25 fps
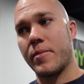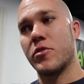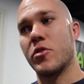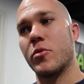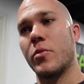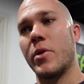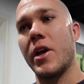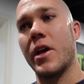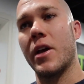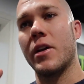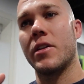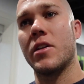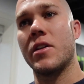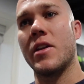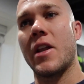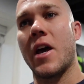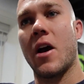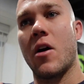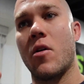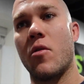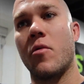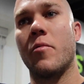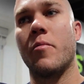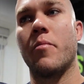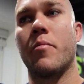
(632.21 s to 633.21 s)
So we had to
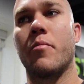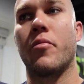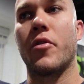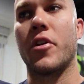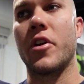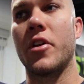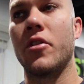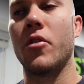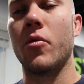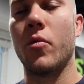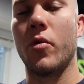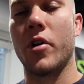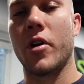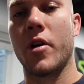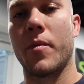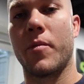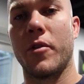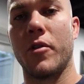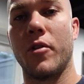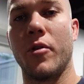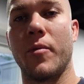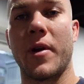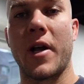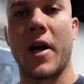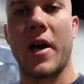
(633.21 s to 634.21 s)
now bring the wood up a
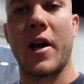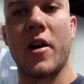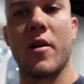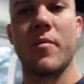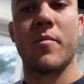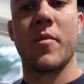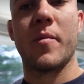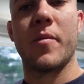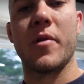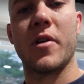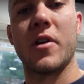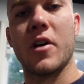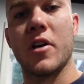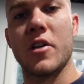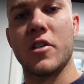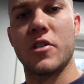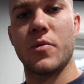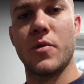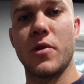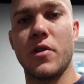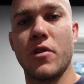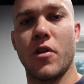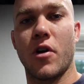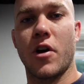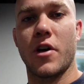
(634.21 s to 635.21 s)
little bit higher, but because
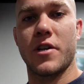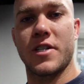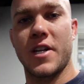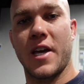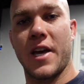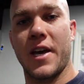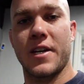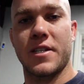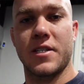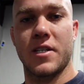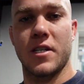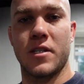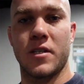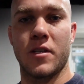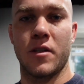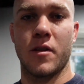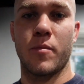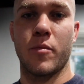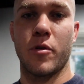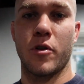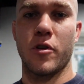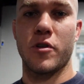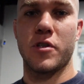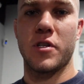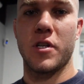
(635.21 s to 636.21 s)
we lost access to the
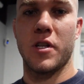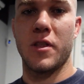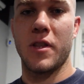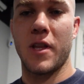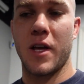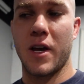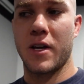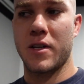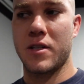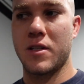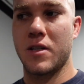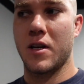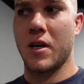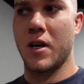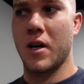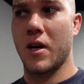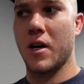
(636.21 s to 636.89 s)
person that